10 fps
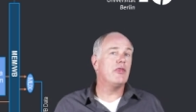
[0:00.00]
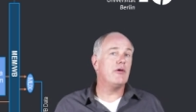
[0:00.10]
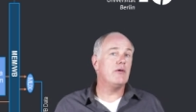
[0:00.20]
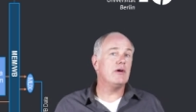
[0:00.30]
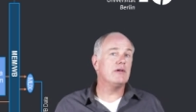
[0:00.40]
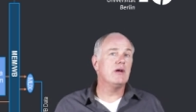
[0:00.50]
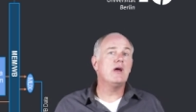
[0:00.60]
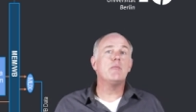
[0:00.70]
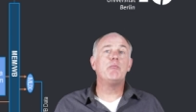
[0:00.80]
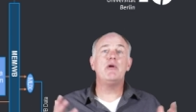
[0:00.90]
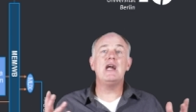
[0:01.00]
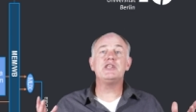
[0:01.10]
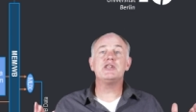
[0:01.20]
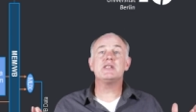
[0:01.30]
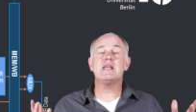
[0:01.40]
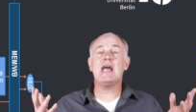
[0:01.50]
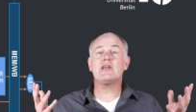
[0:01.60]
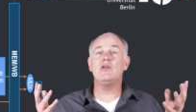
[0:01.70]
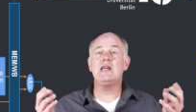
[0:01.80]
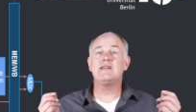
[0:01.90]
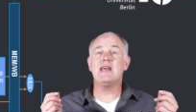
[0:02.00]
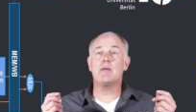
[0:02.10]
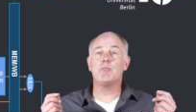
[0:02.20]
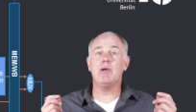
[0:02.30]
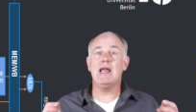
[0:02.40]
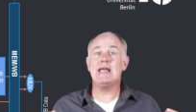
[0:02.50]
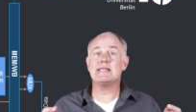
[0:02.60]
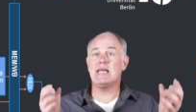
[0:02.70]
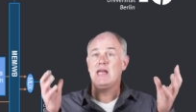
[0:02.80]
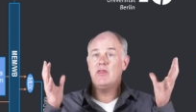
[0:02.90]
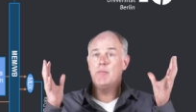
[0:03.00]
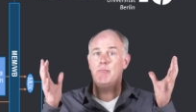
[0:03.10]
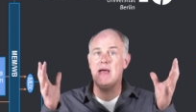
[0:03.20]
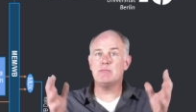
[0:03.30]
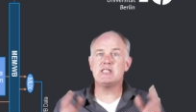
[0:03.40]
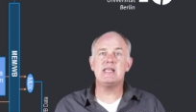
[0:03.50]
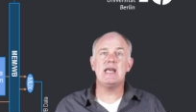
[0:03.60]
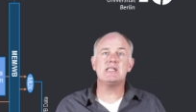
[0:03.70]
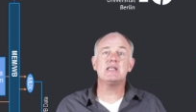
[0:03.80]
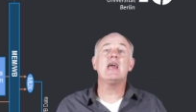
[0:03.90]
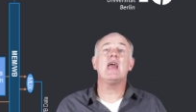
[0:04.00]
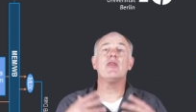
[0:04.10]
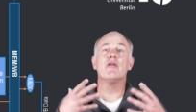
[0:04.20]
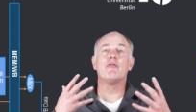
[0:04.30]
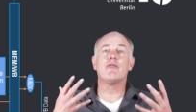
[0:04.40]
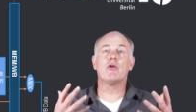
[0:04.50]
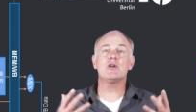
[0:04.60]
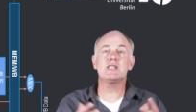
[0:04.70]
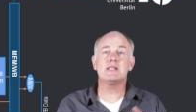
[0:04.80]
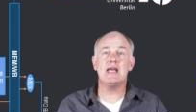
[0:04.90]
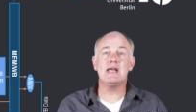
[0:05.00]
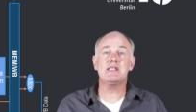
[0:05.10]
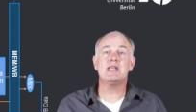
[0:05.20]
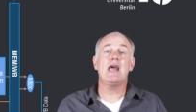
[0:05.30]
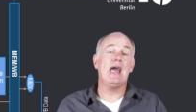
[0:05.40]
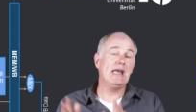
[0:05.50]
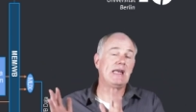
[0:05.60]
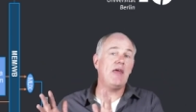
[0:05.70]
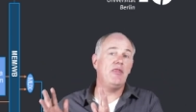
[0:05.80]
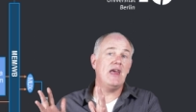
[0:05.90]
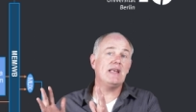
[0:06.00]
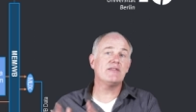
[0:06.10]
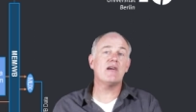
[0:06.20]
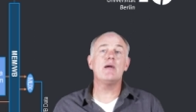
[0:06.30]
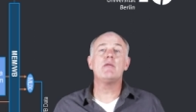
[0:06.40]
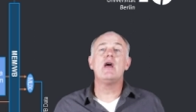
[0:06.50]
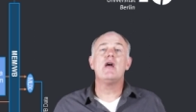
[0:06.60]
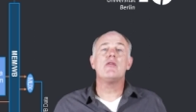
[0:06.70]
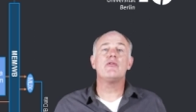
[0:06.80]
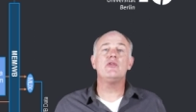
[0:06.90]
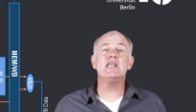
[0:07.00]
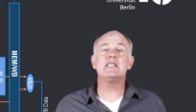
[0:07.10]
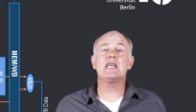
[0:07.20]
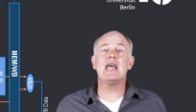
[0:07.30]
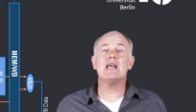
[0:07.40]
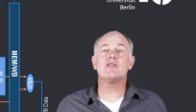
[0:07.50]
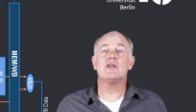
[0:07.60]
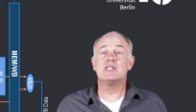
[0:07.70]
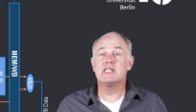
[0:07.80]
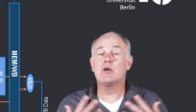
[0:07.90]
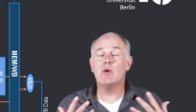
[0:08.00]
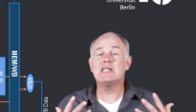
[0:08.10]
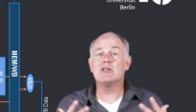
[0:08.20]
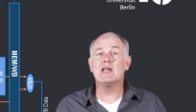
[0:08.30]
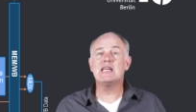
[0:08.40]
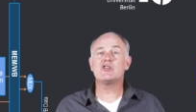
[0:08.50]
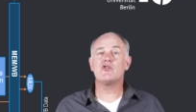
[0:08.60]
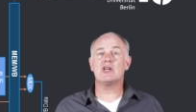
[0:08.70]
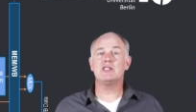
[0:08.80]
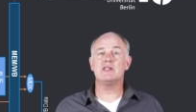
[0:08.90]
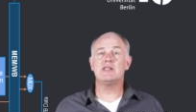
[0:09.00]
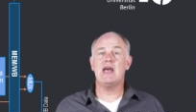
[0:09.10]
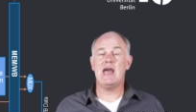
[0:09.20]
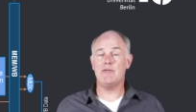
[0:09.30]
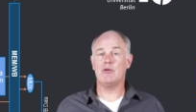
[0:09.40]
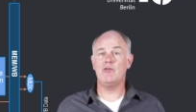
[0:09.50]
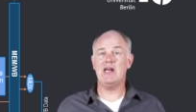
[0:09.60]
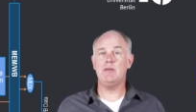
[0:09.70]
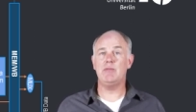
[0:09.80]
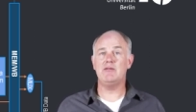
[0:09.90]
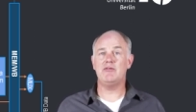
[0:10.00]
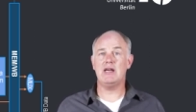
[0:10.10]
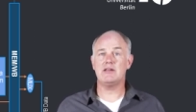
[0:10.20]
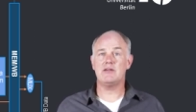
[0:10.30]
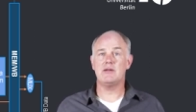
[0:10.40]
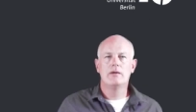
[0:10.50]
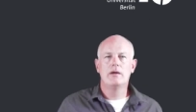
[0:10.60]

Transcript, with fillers: Third, branches actually take place in the MEM stage, in the fourth stage, and at that time, three sequential instructions have already been fetched.